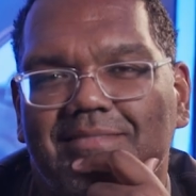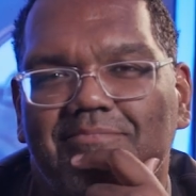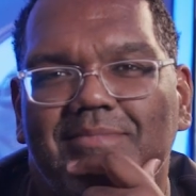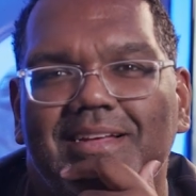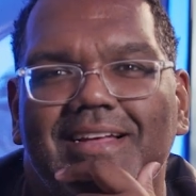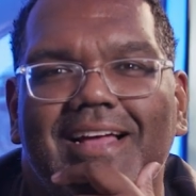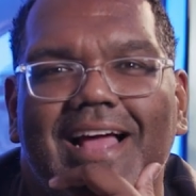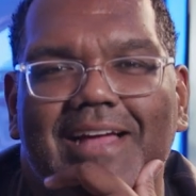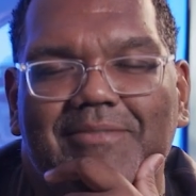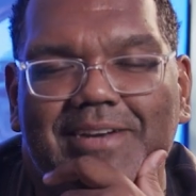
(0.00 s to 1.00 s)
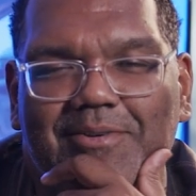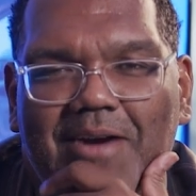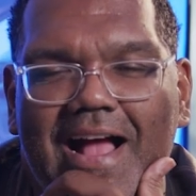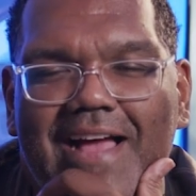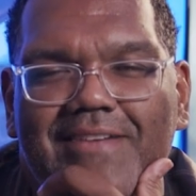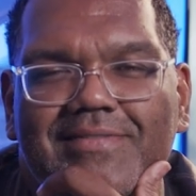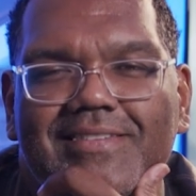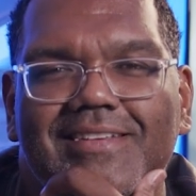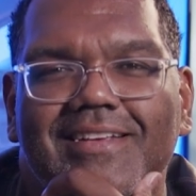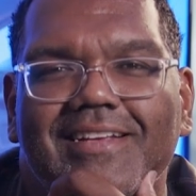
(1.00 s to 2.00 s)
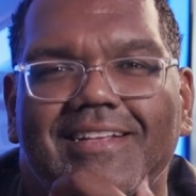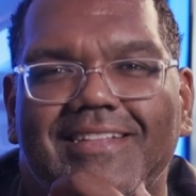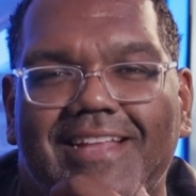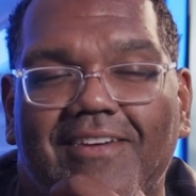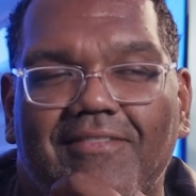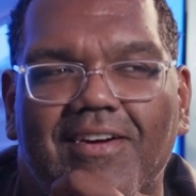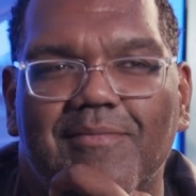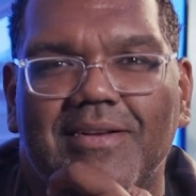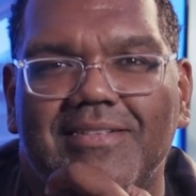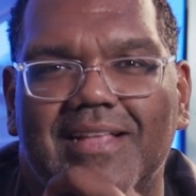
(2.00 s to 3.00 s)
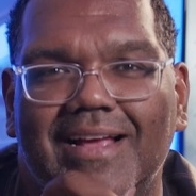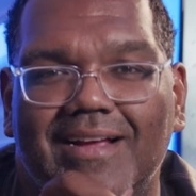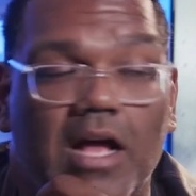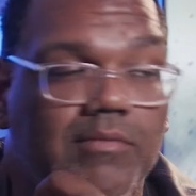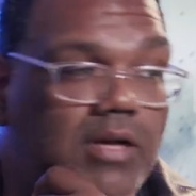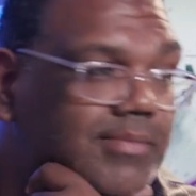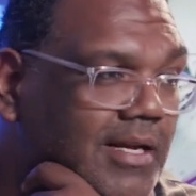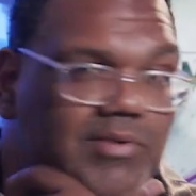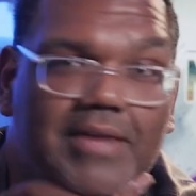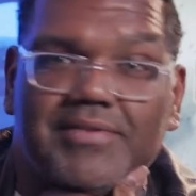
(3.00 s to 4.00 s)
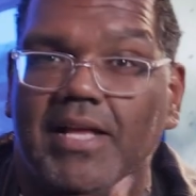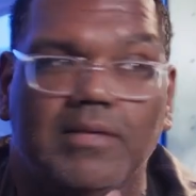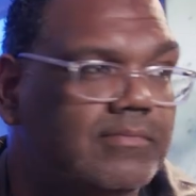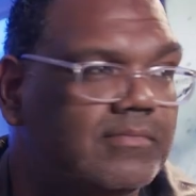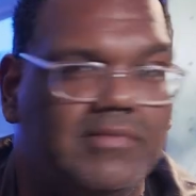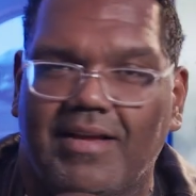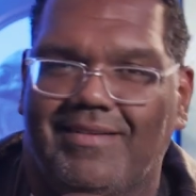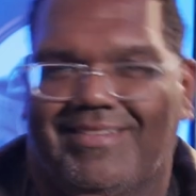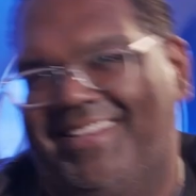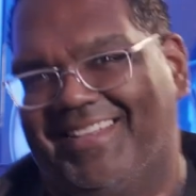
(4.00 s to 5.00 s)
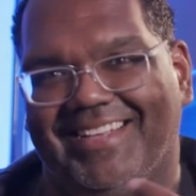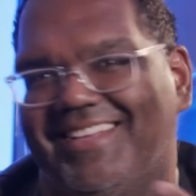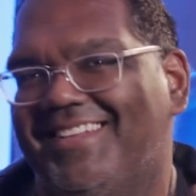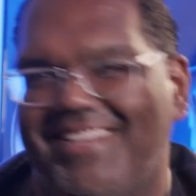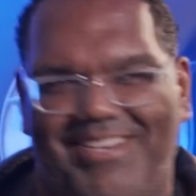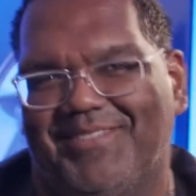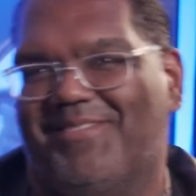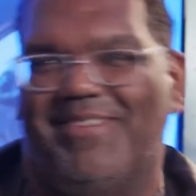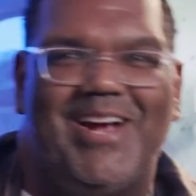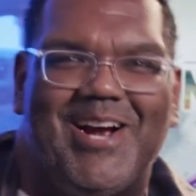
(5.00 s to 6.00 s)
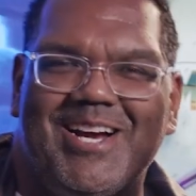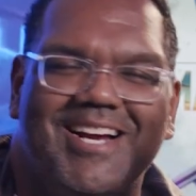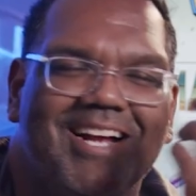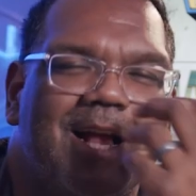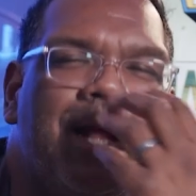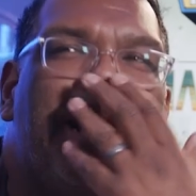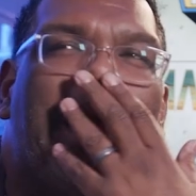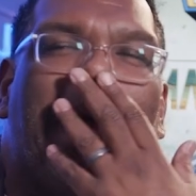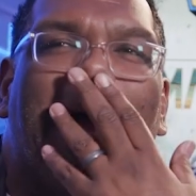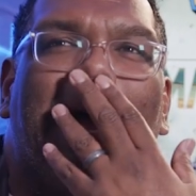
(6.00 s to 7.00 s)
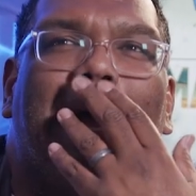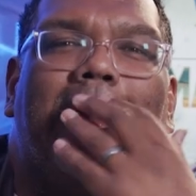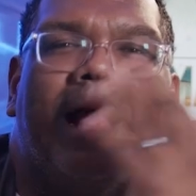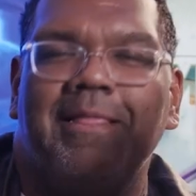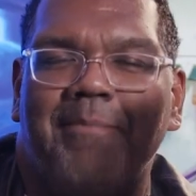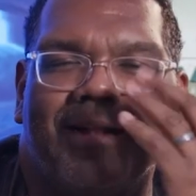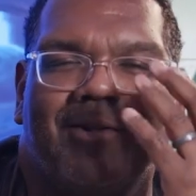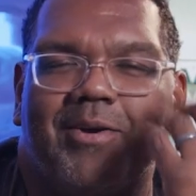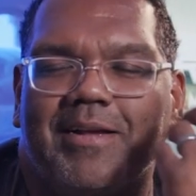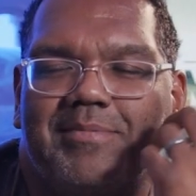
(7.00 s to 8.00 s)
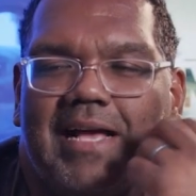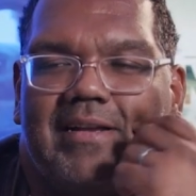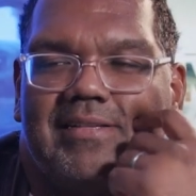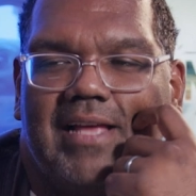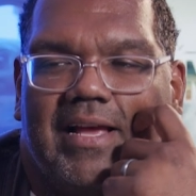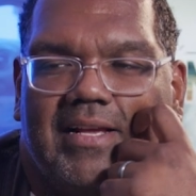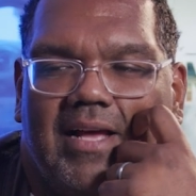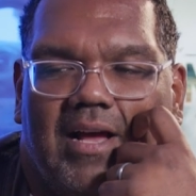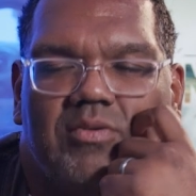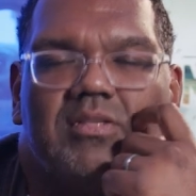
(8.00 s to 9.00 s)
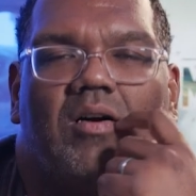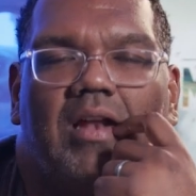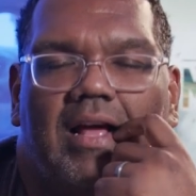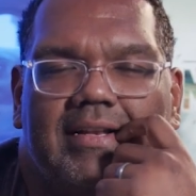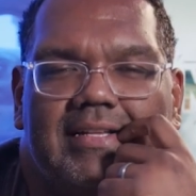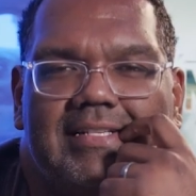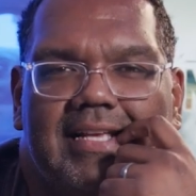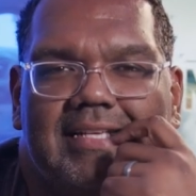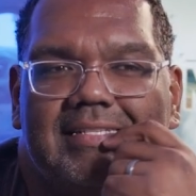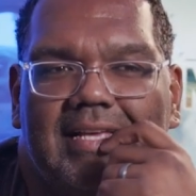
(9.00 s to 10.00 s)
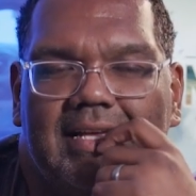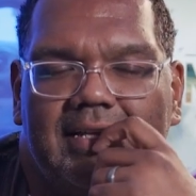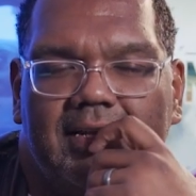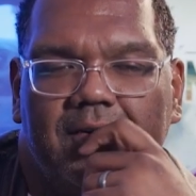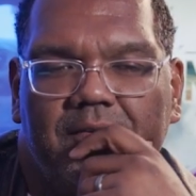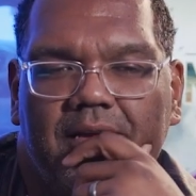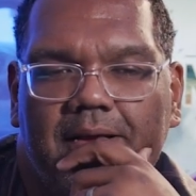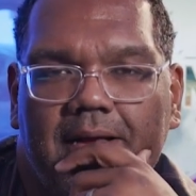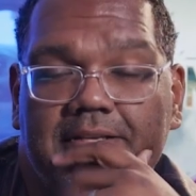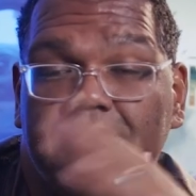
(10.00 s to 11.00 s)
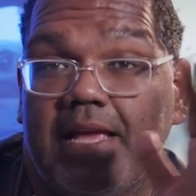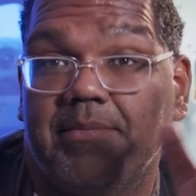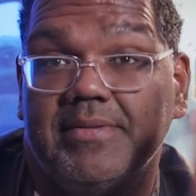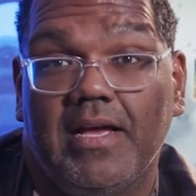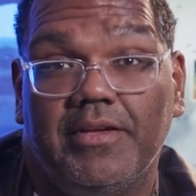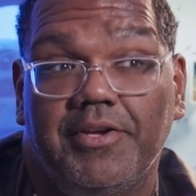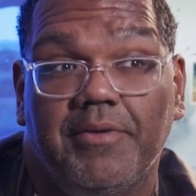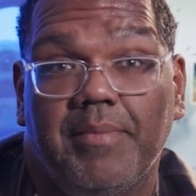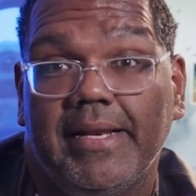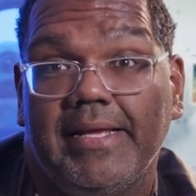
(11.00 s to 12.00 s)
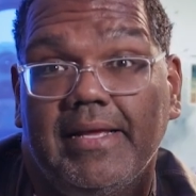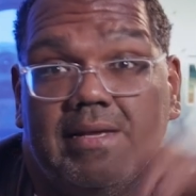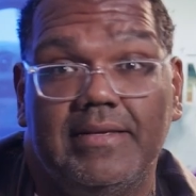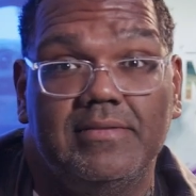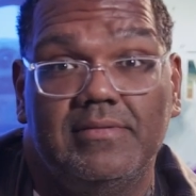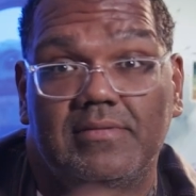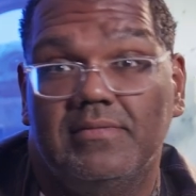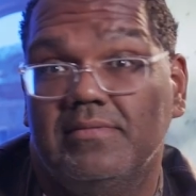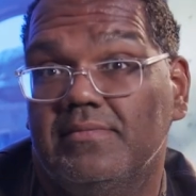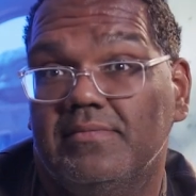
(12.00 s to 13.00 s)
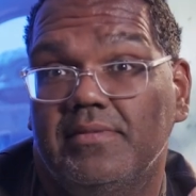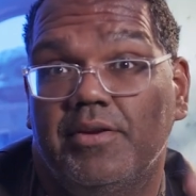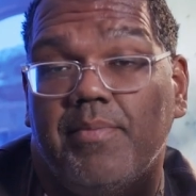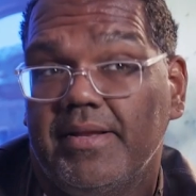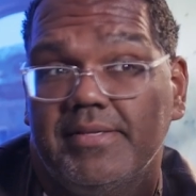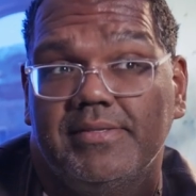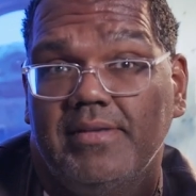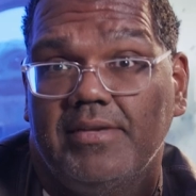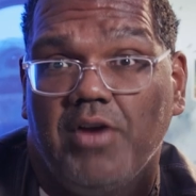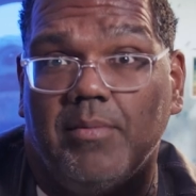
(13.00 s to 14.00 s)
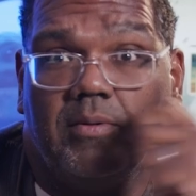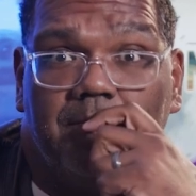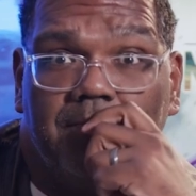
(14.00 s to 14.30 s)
them. And when he arrives, they're very much like, oh, well, I guess we have to kill him. He knows where we are. And the Mandalorian comes out and he's like, what's going on? And he says, you know, I just came to tell you, your buddy's in trouble.